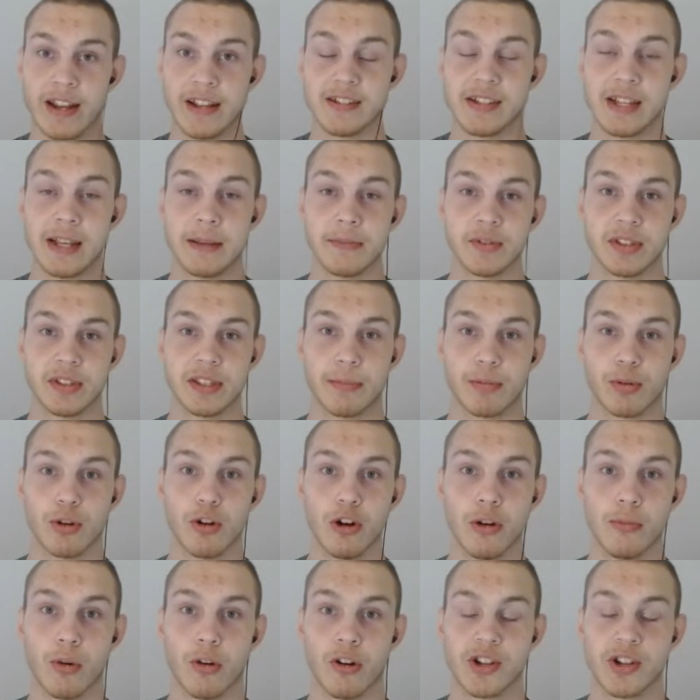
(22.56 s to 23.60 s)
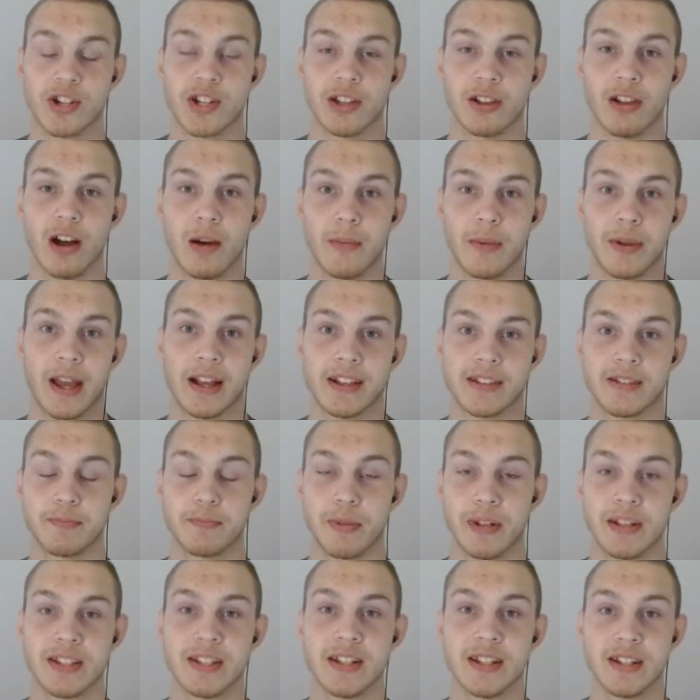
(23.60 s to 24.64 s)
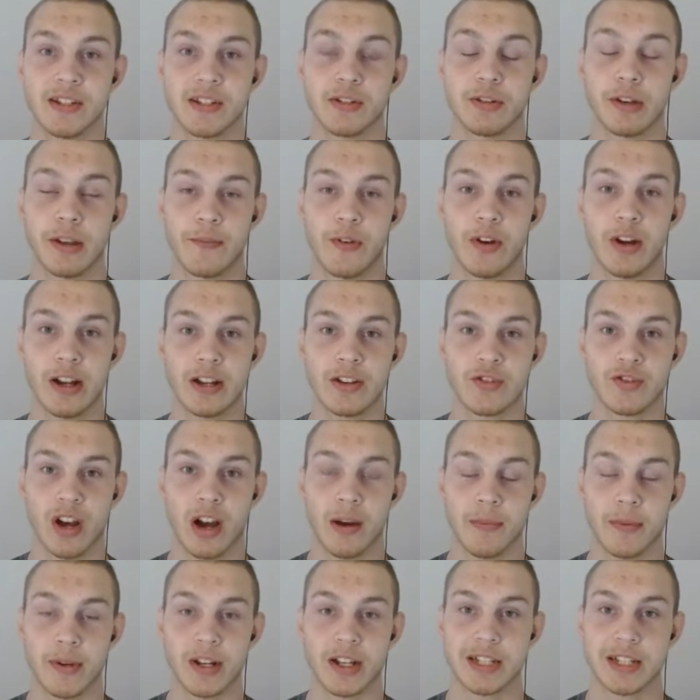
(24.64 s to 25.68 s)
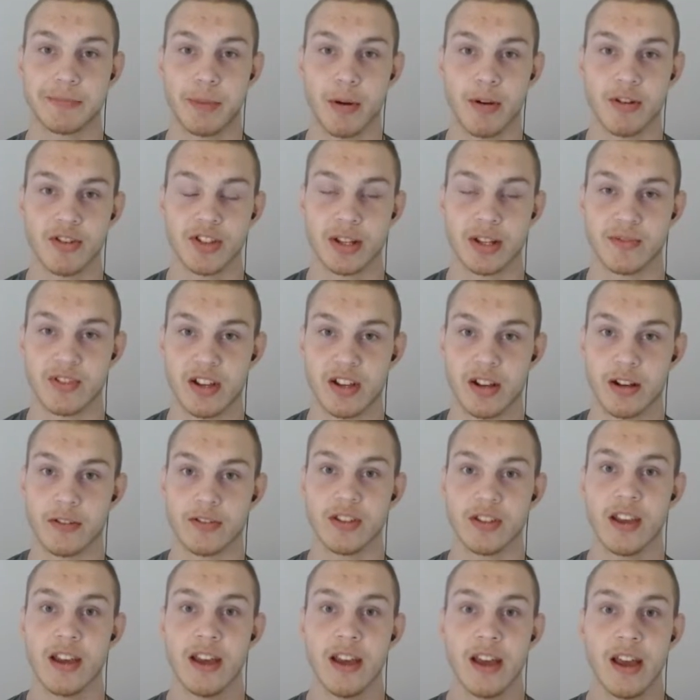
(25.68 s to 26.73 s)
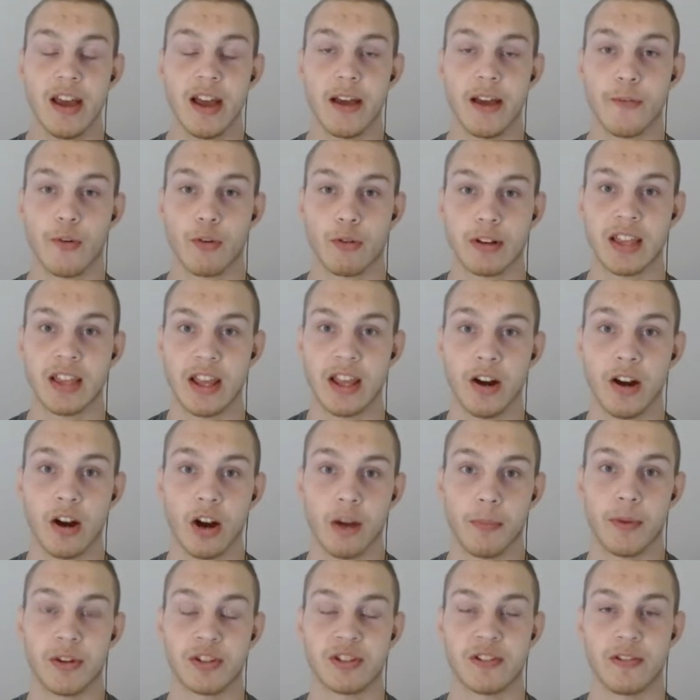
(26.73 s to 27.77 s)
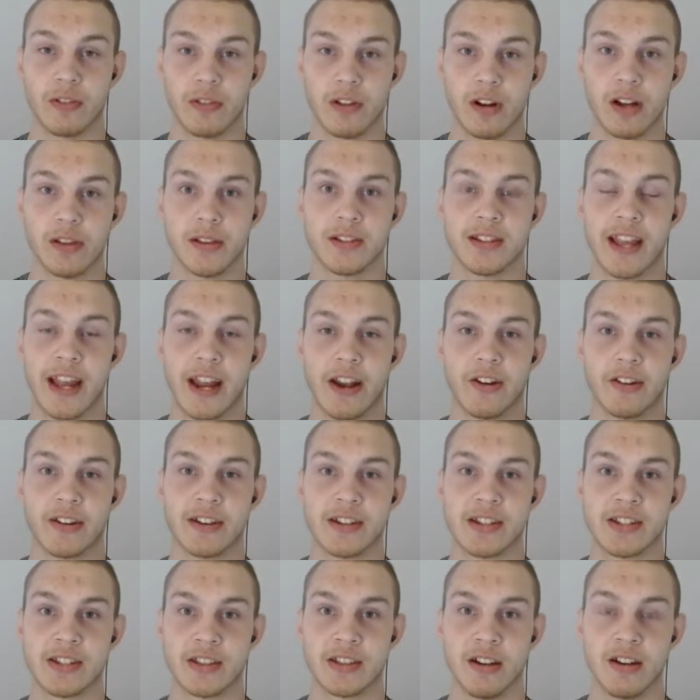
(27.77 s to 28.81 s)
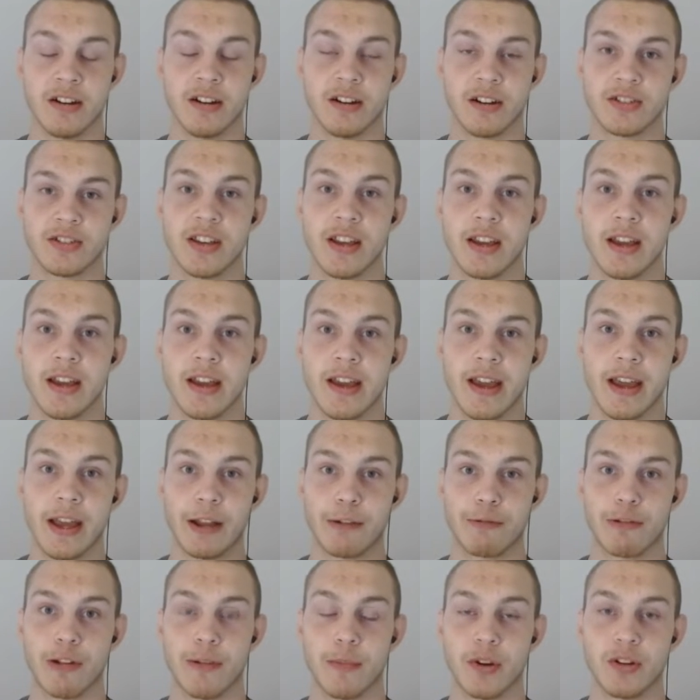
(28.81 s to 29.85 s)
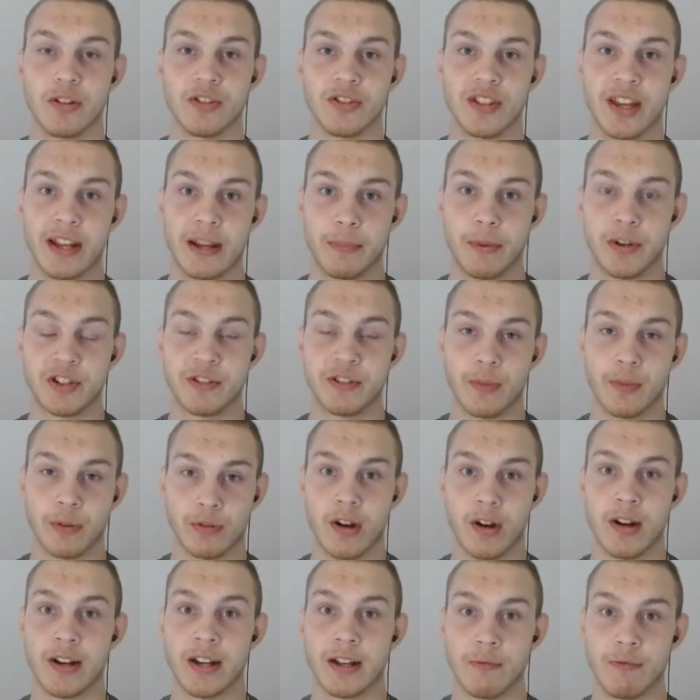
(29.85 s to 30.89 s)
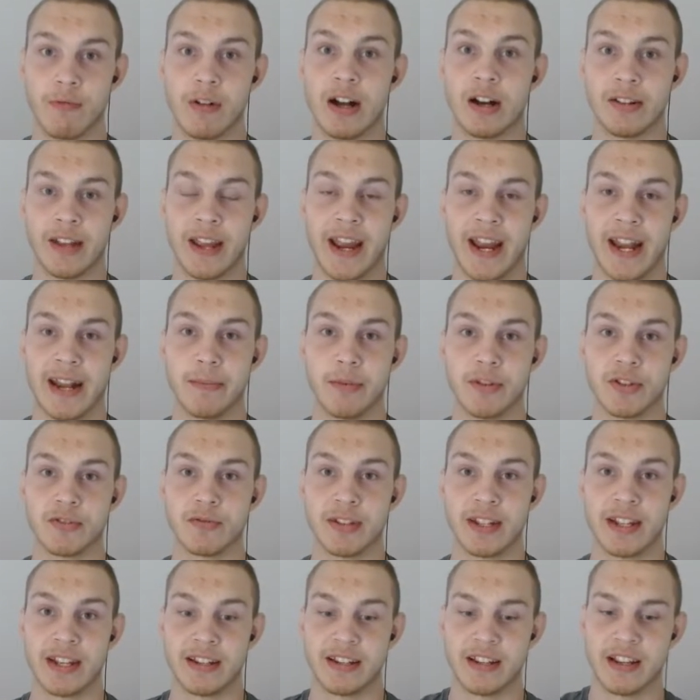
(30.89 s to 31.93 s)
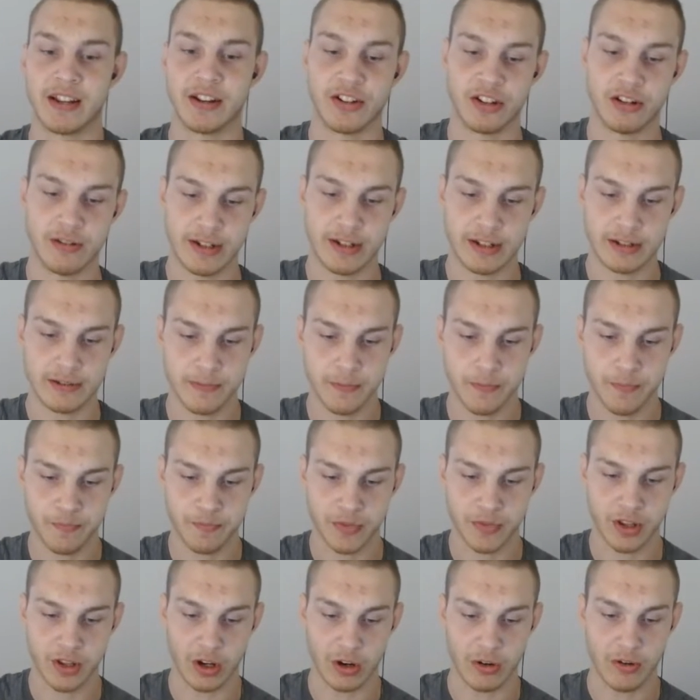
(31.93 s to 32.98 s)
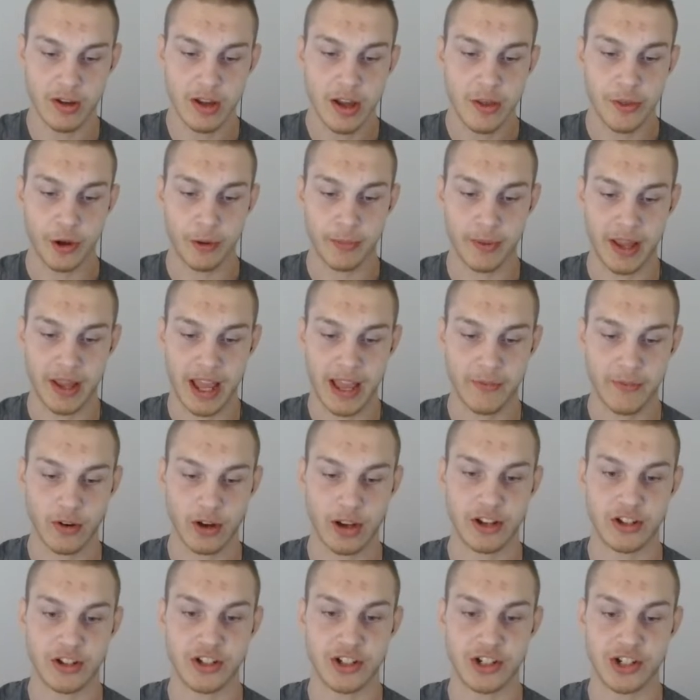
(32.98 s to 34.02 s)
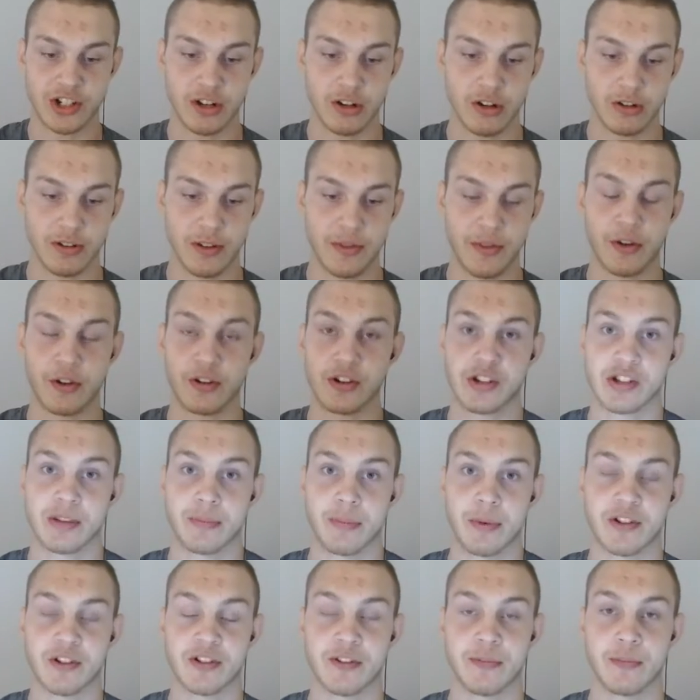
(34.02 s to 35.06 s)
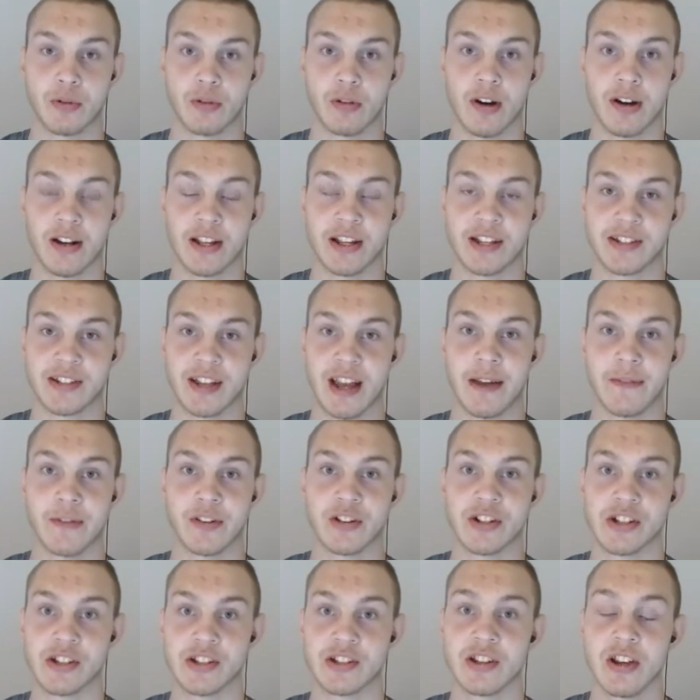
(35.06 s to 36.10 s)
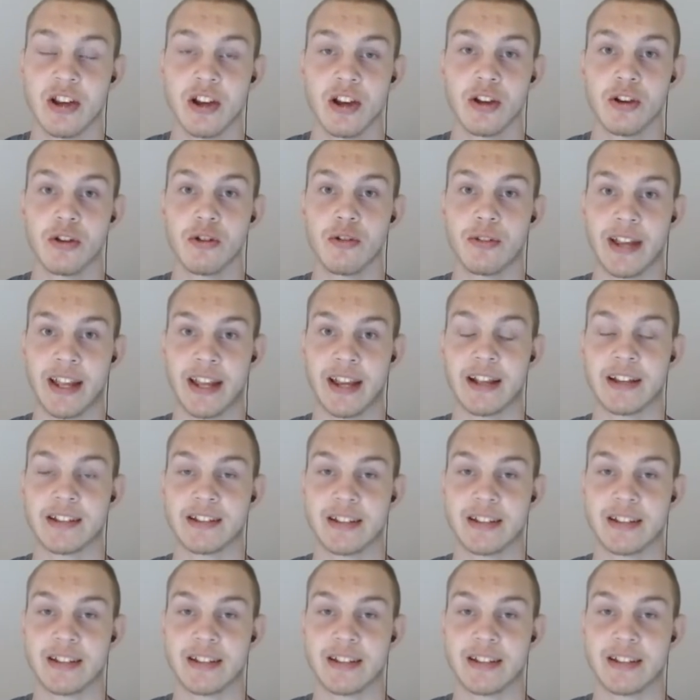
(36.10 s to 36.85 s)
it seems that the pro abortion lobby has been since doing a very good job at exposing themselves for what they are a bunch of lawless anarchist thugs and criminals and a bunch of marauding wild animals when you get down to it. You know, their behavior has just shown that they're just a bunch of marauding savages who can't